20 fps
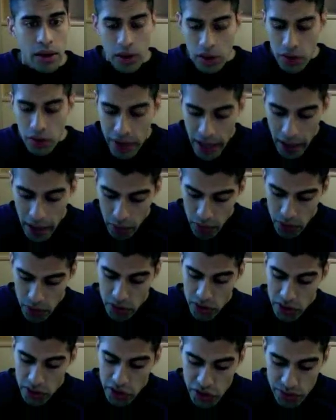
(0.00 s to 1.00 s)
Now,
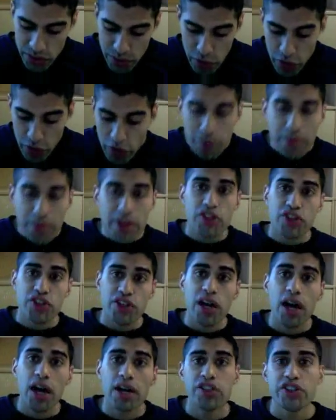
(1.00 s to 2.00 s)
let's move from this to
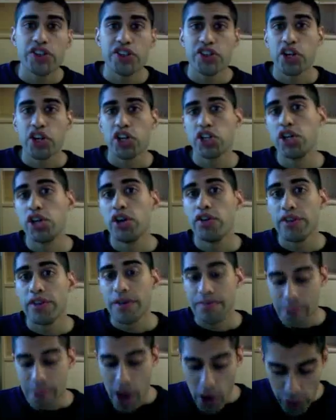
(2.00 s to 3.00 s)
Kant's discussion of
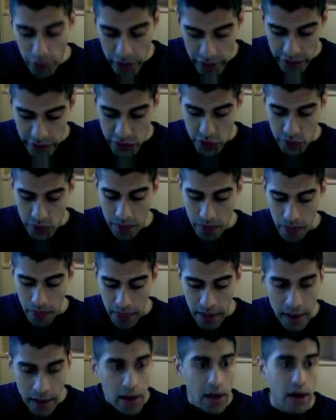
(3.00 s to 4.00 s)
imperatives.
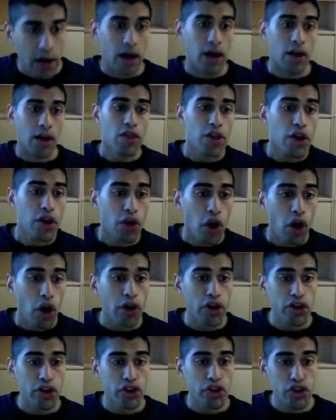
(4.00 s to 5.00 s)
There
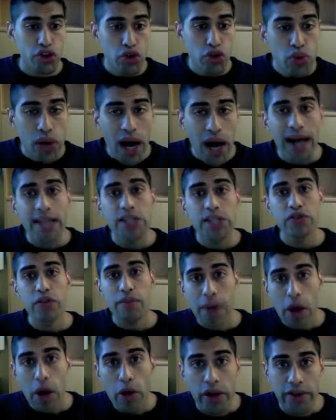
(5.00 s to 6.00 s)
are two kinds of
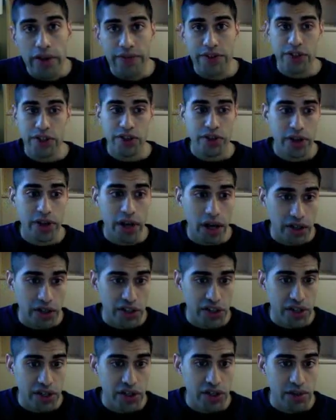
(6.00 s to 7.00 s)
imperatives, Kant
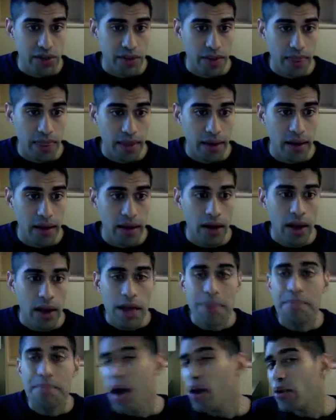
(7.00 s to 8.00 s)
says.
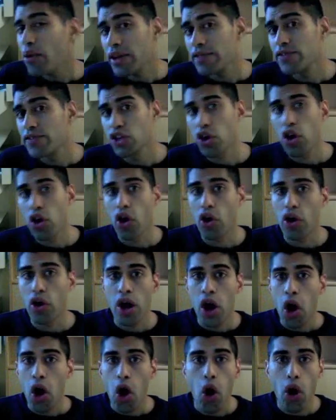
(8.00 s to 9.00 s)
Imperatives are
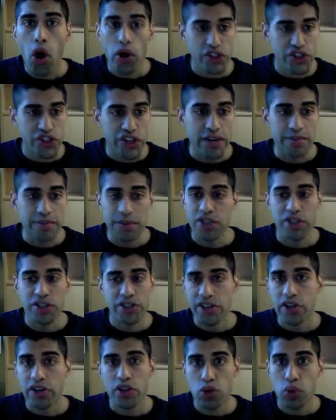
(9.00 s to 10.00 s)
ought statements that
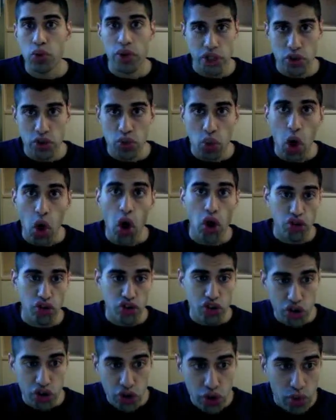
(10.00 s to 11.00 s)
tell you what you ought to
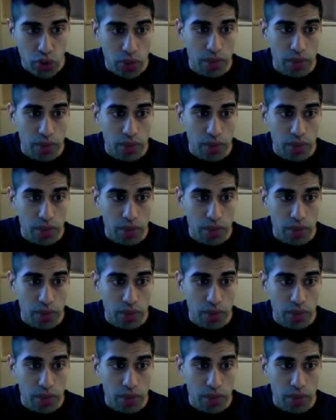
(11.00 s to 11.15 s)
do.